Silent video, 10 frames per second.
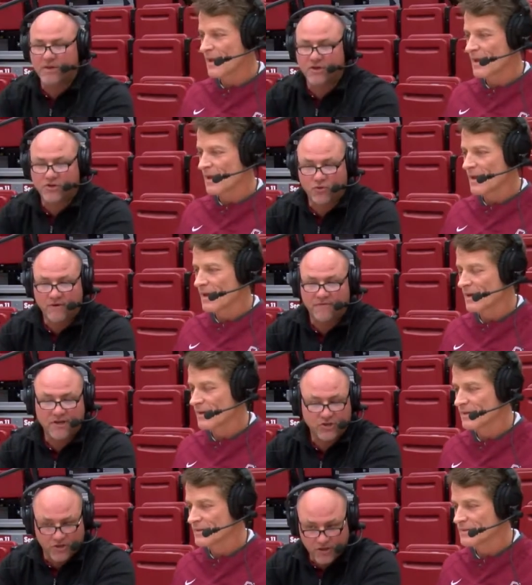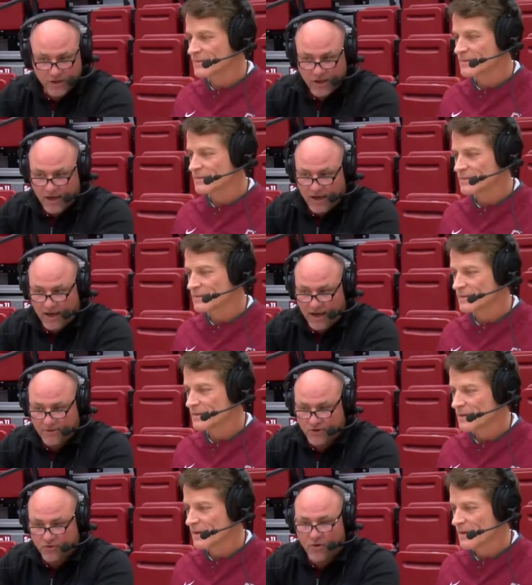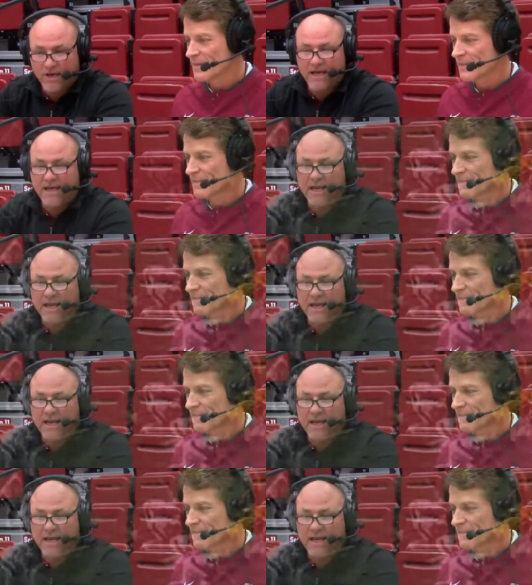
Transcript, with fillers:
Speaker 1: uh, Troy Fisher. Uh, Troy, and,